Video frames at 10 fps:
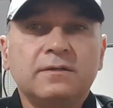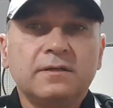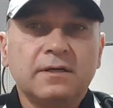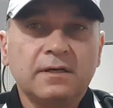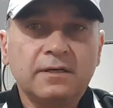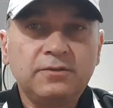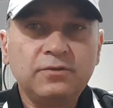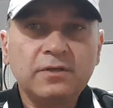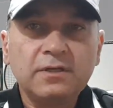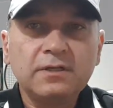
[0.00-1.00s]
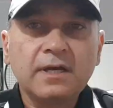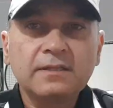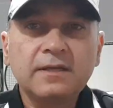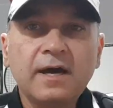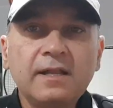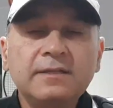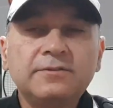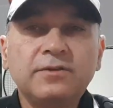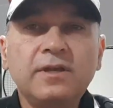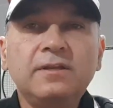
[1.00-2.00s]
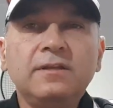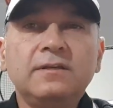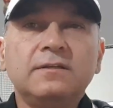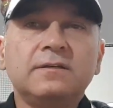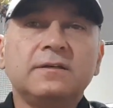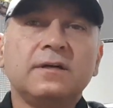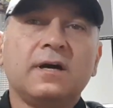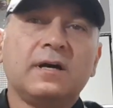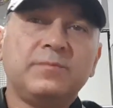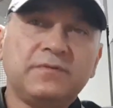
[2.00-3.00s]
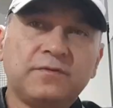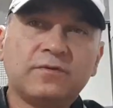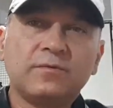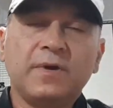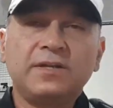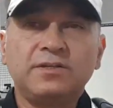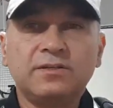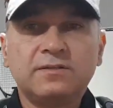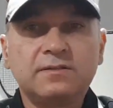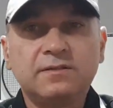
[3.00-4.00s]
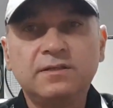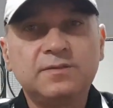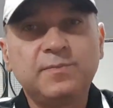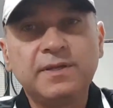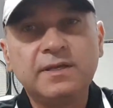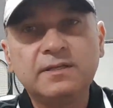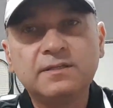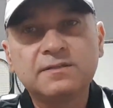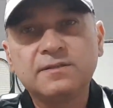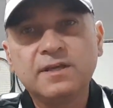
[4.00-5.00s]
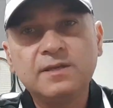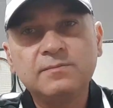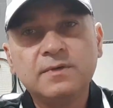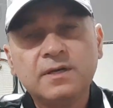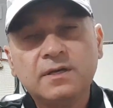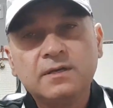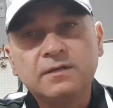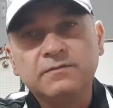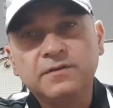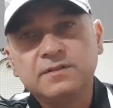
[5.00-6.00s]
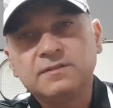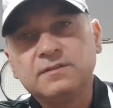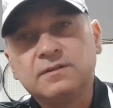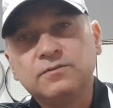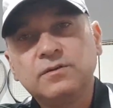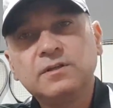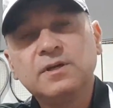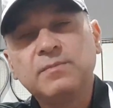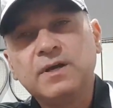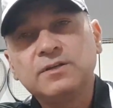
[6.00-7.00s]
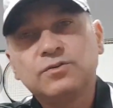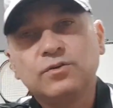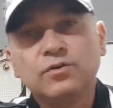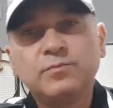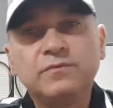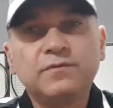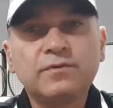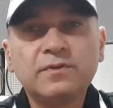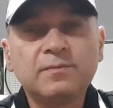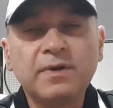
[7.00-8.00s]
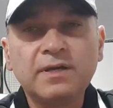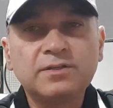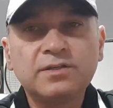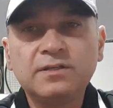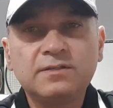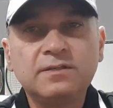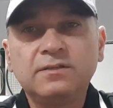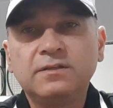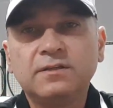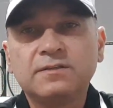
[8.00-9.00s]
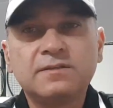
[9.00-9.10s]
during Nadal training before matches. He's playing the same. If it's during the match or before the match, he's hitting the